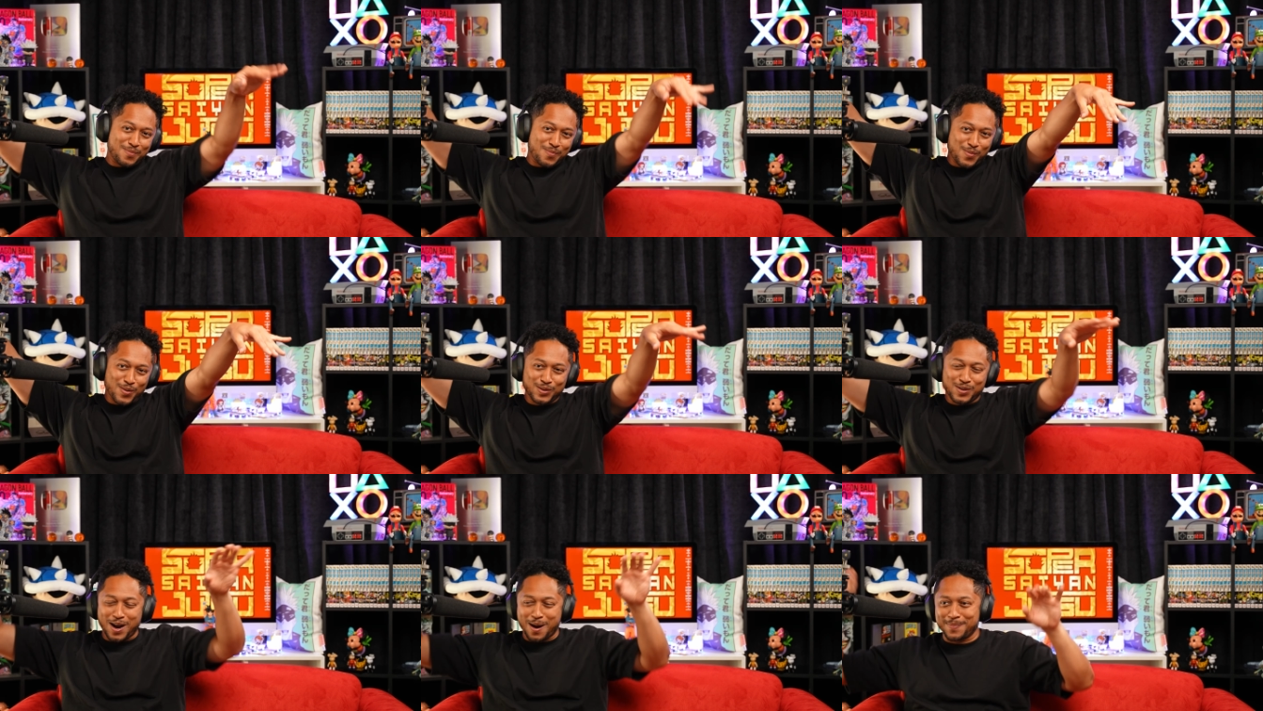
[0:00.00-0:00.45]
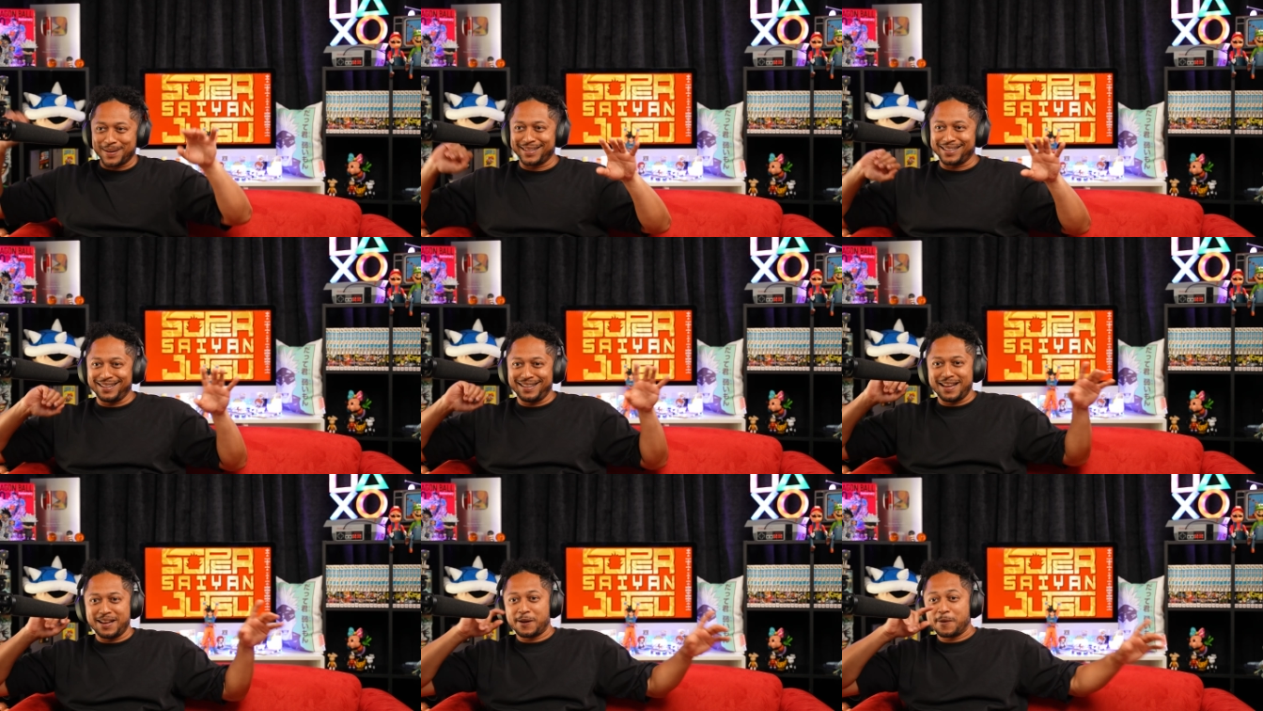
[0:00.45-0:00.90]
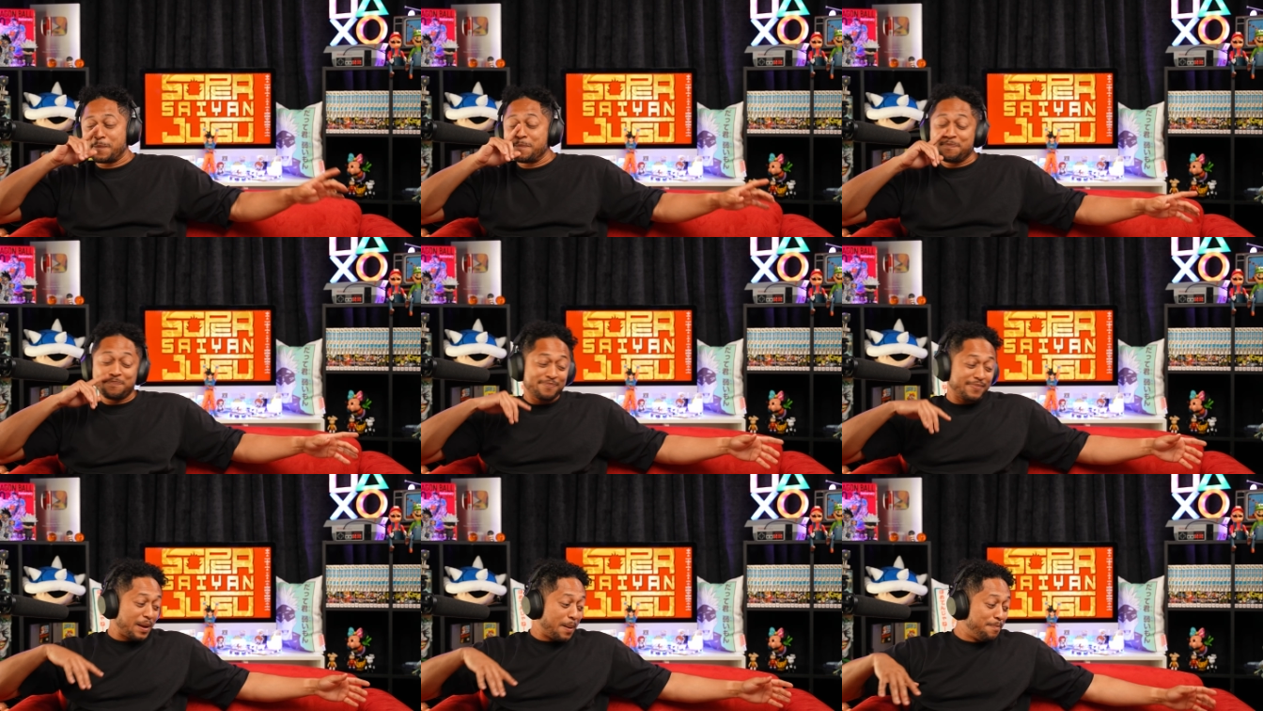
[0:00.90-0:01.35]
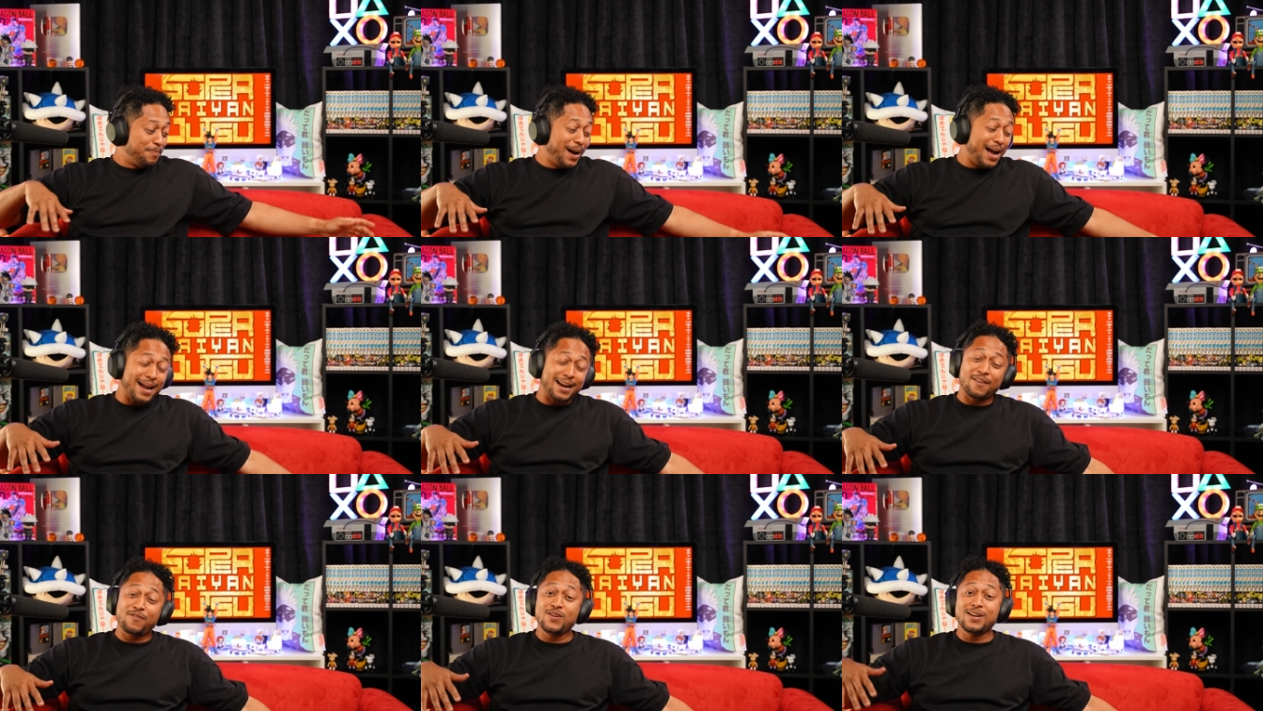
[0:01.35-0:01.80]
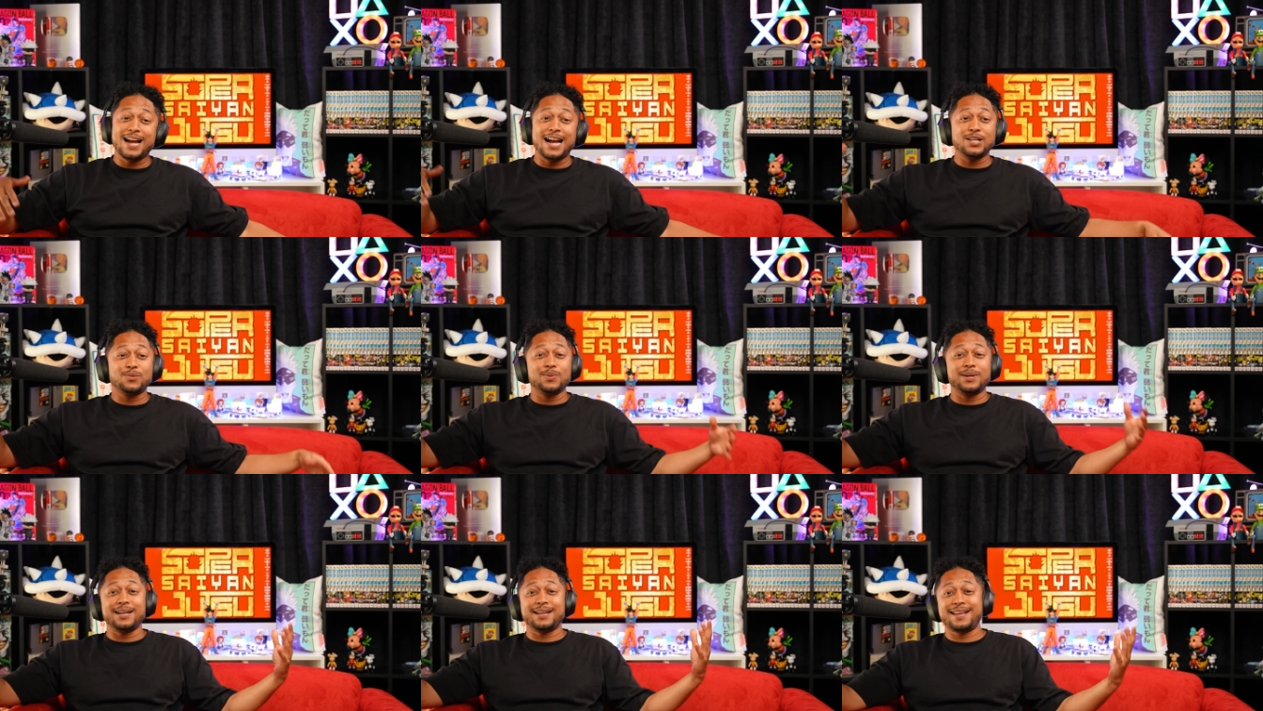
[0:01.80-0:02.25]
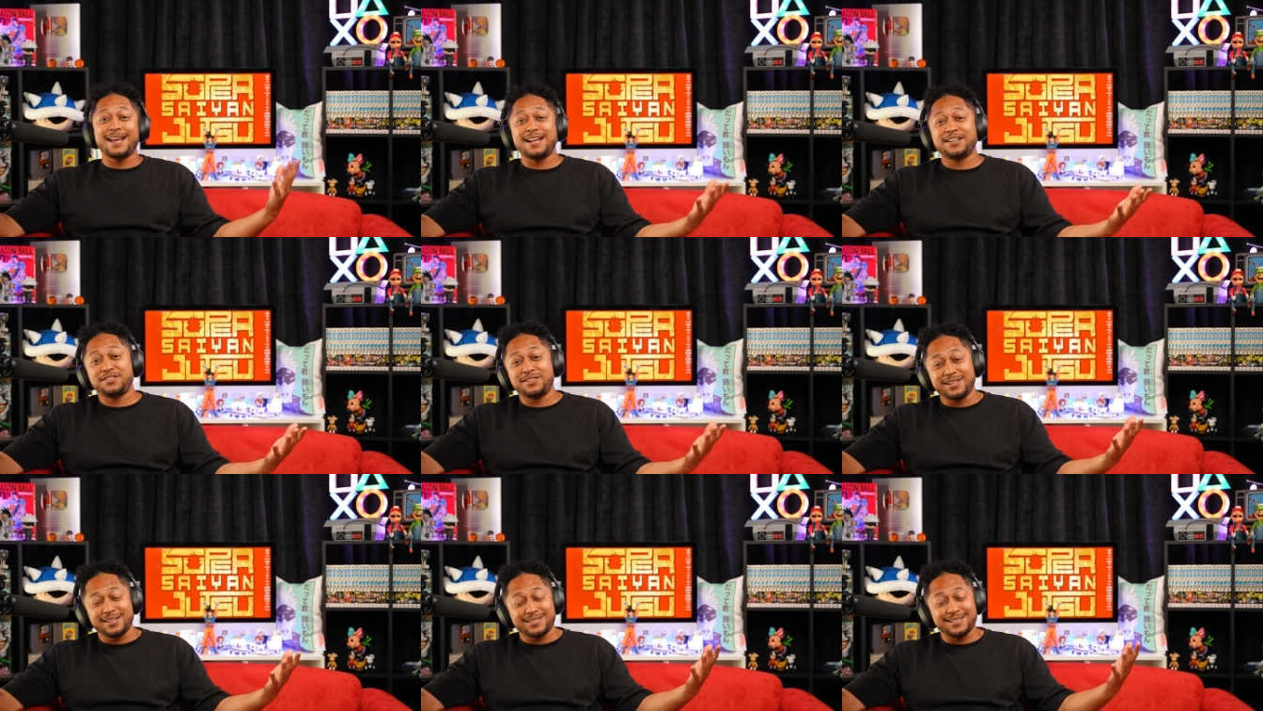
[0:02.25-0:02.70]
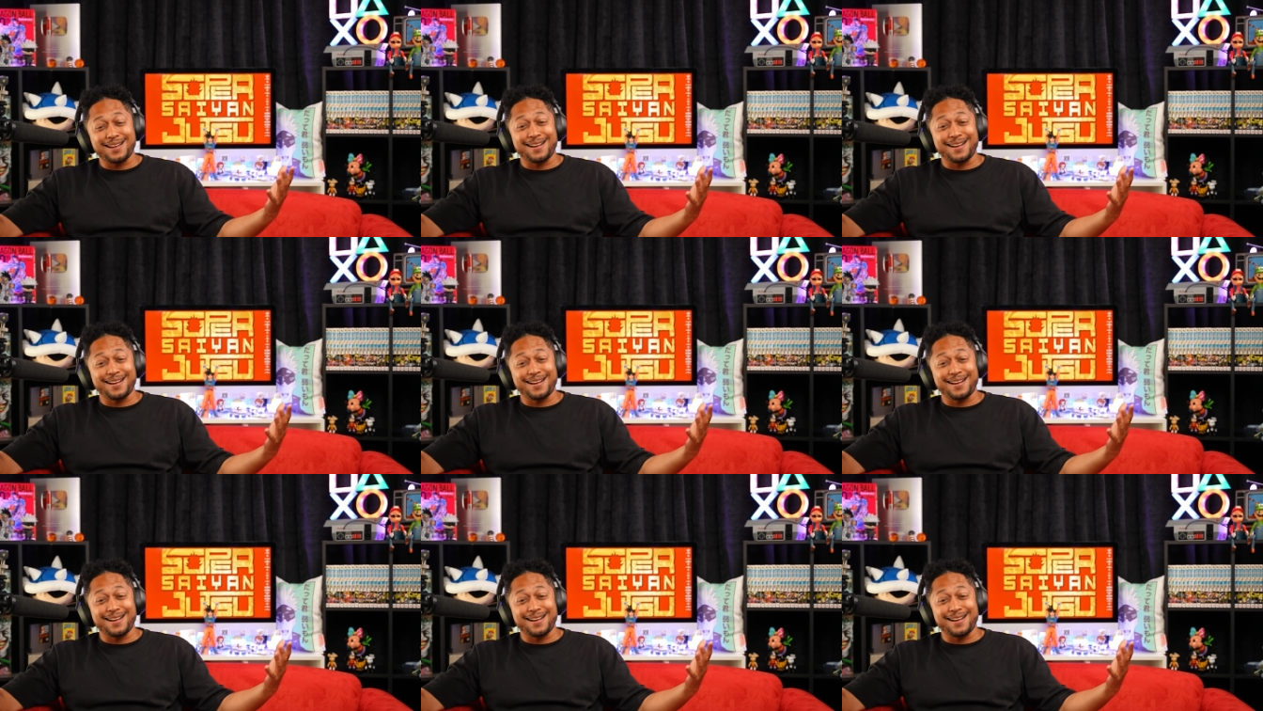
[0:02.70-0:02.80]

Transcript: we'll talk about that later. But if you guys want to catch this